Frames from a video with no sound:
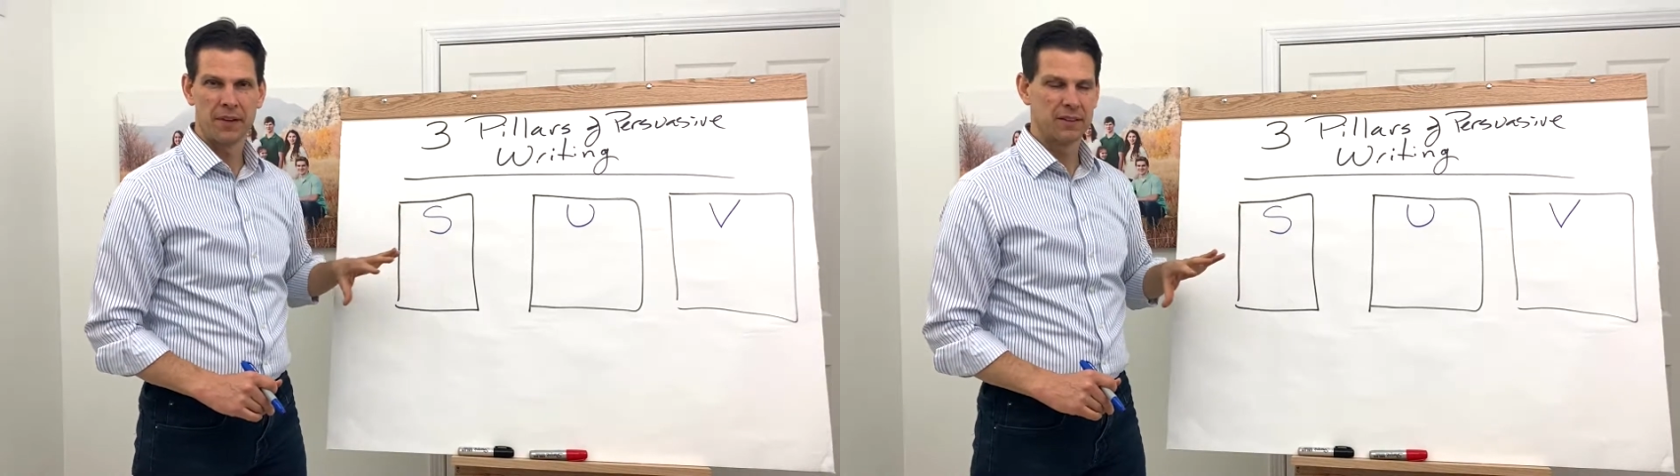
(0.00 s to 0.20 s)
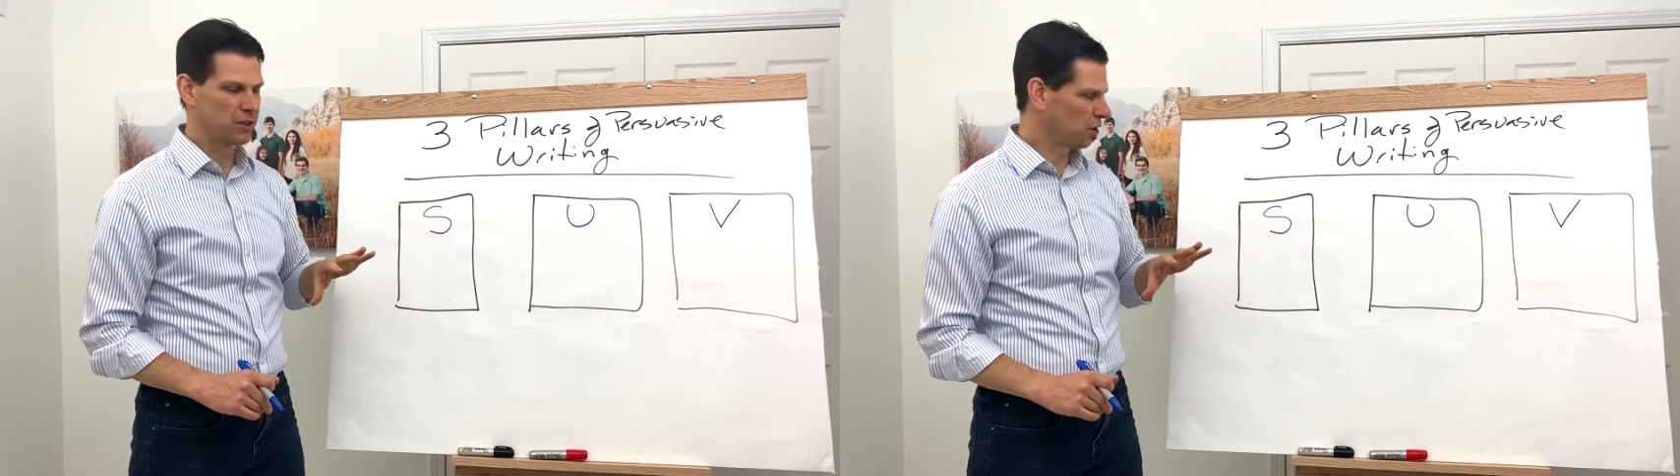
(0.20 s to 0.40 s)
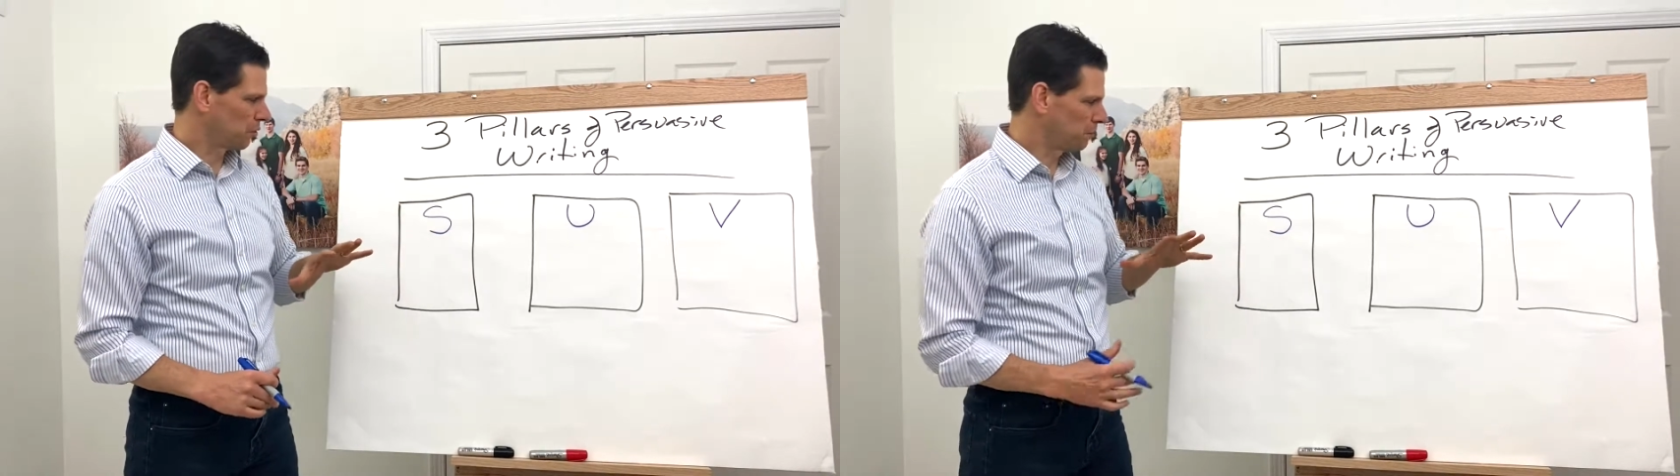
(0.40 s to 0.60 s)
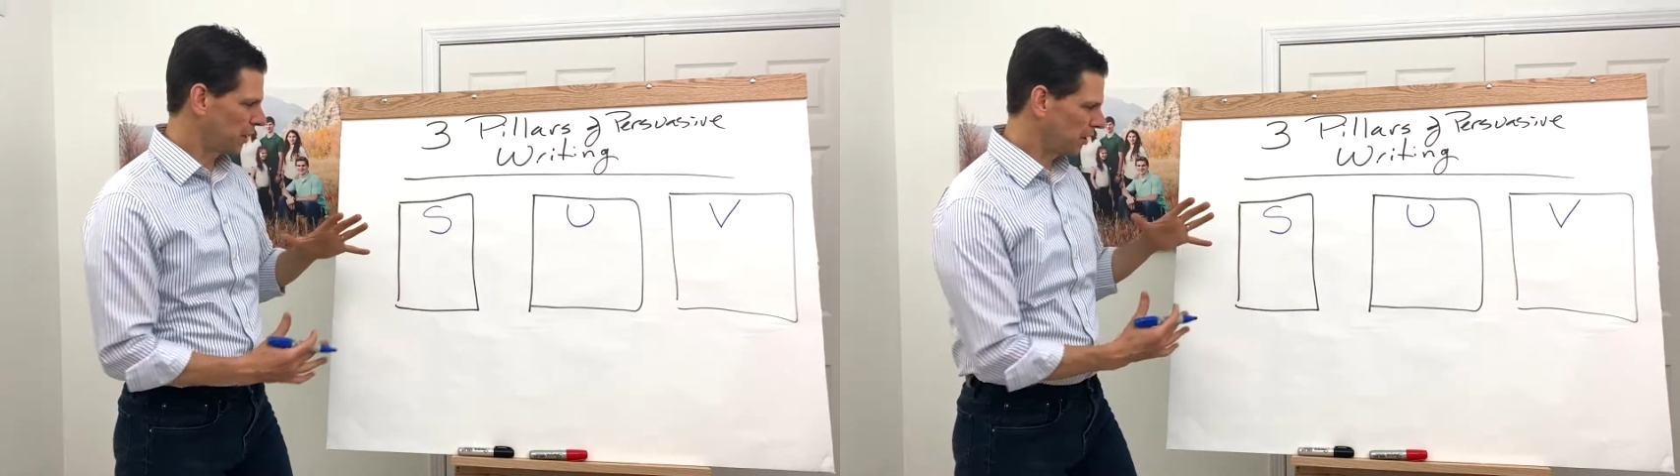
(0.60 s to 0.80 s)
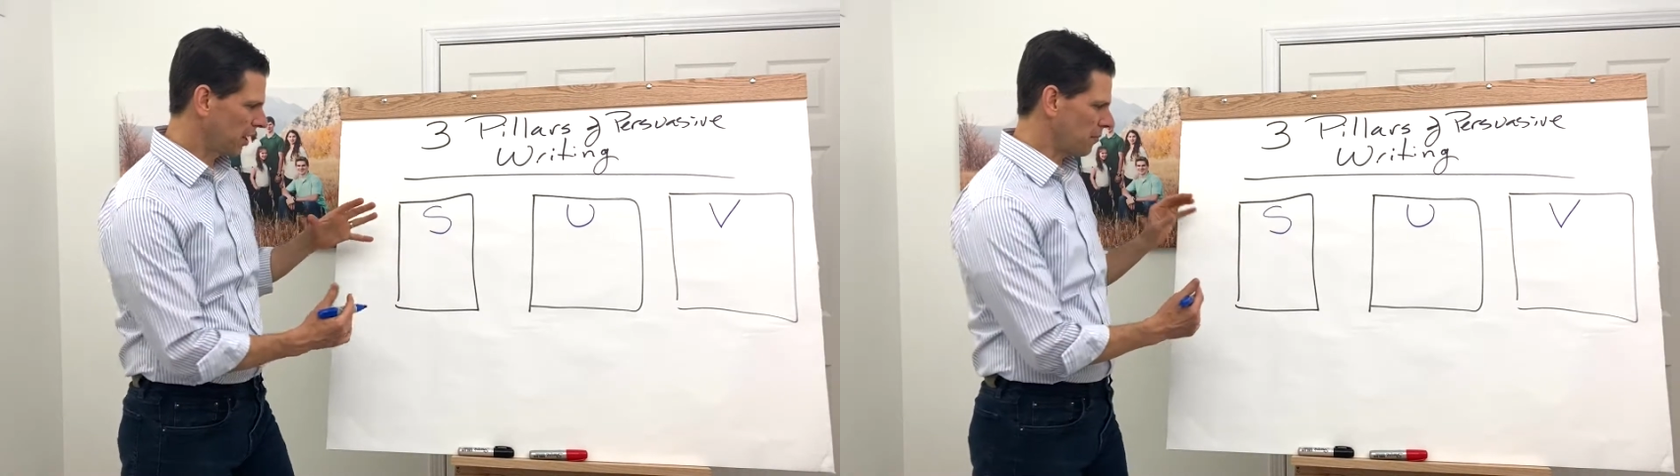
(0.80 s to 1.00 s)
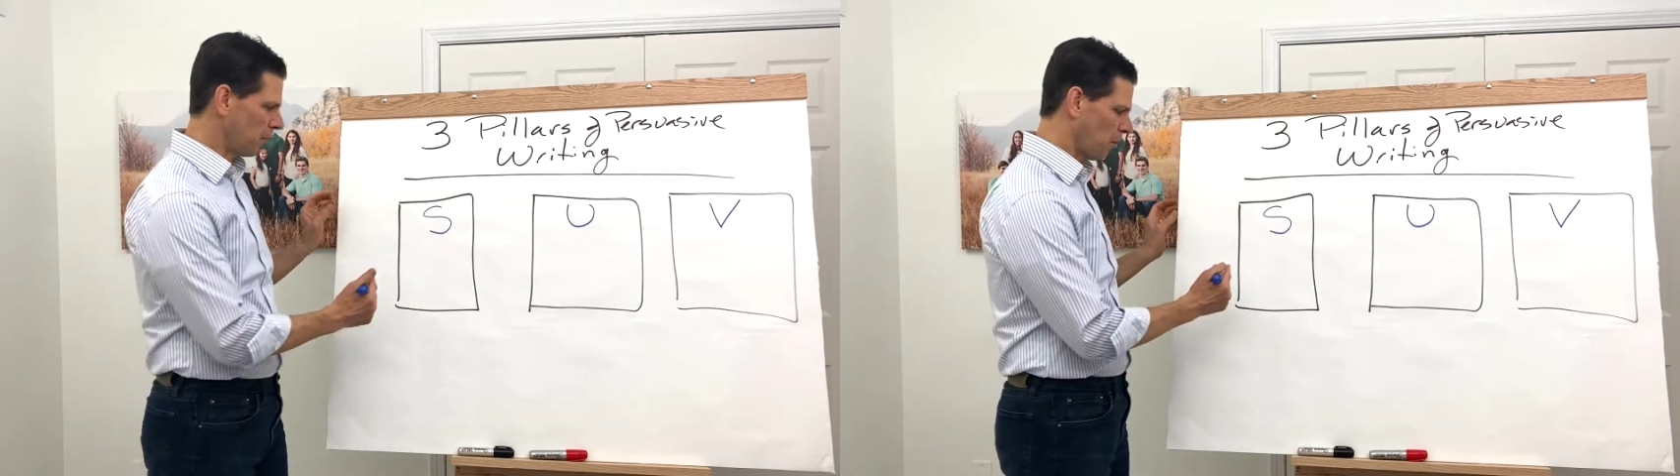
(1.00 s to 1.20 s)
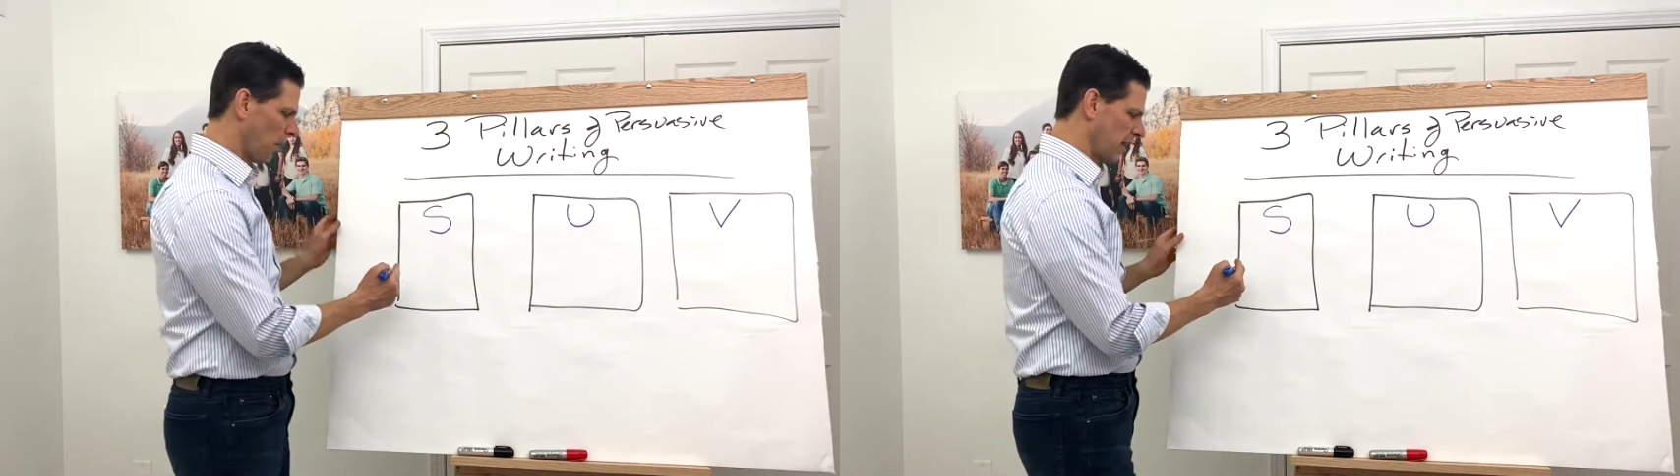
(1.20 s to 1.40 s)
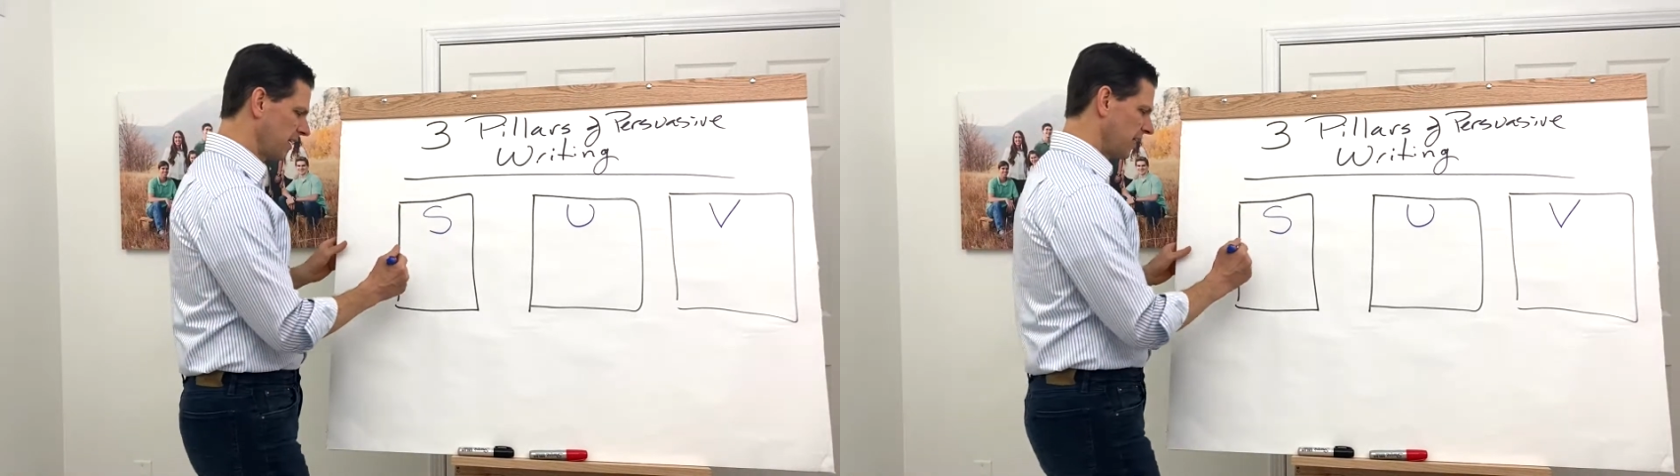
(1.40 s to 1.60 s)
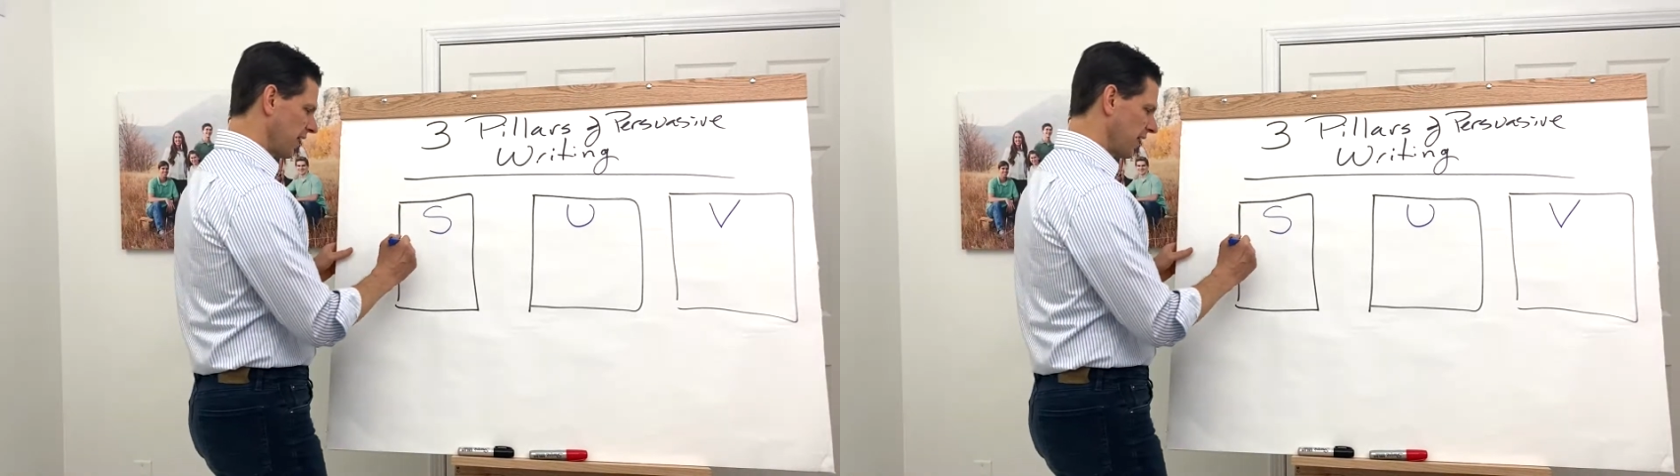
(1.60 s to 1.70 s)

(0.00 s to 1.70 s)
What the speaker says: So pillar #1